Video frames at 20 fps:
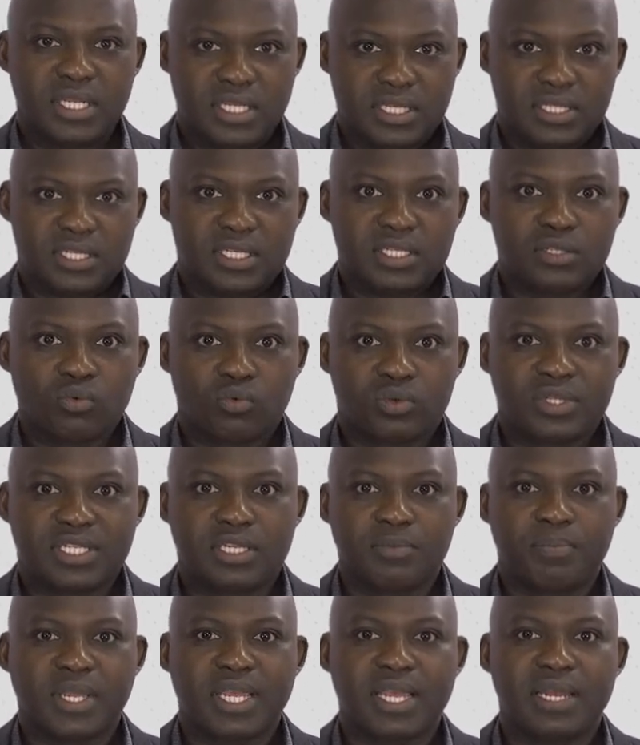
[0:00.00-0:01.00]
This would
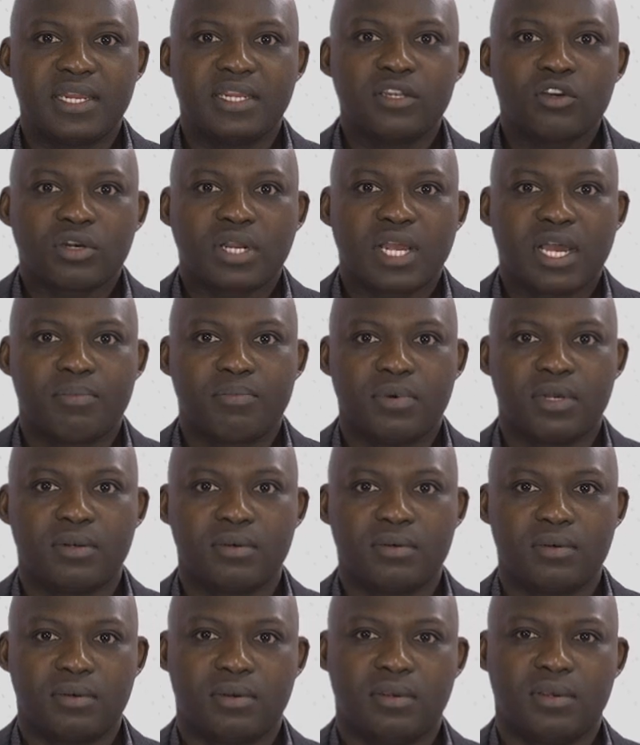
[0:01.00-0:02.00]
typically not happen
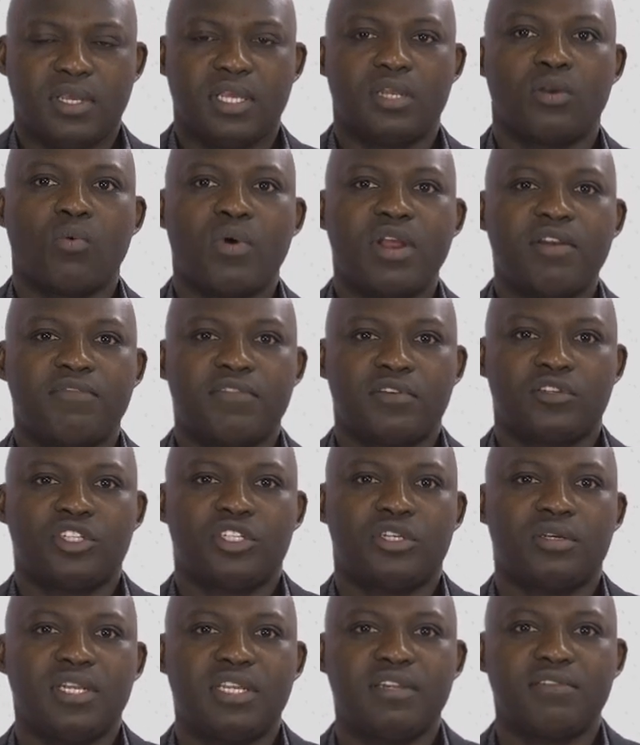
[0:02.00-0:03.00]
in
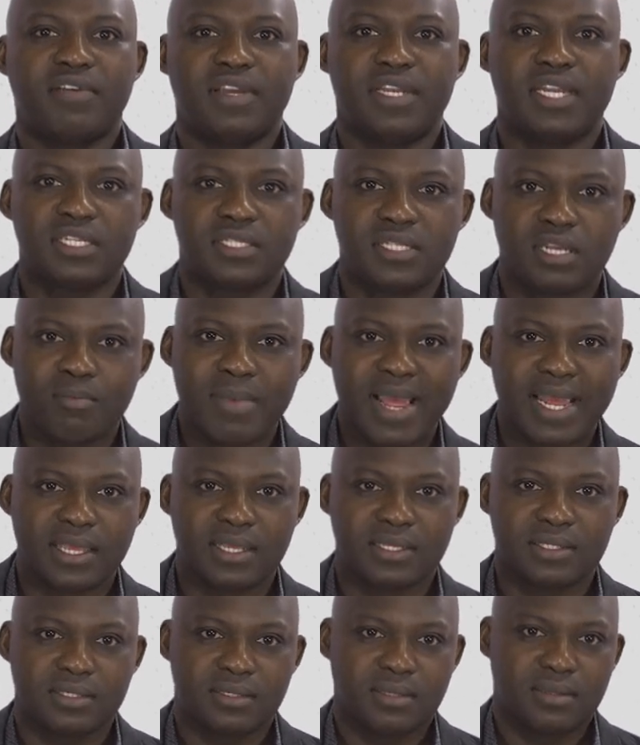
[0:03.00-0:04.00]
well-functioning financial
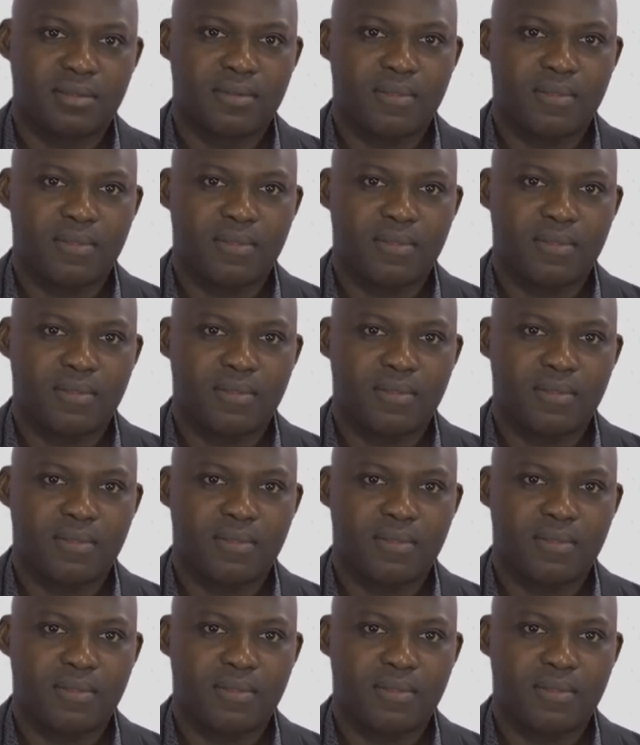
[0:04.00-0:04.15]
markets.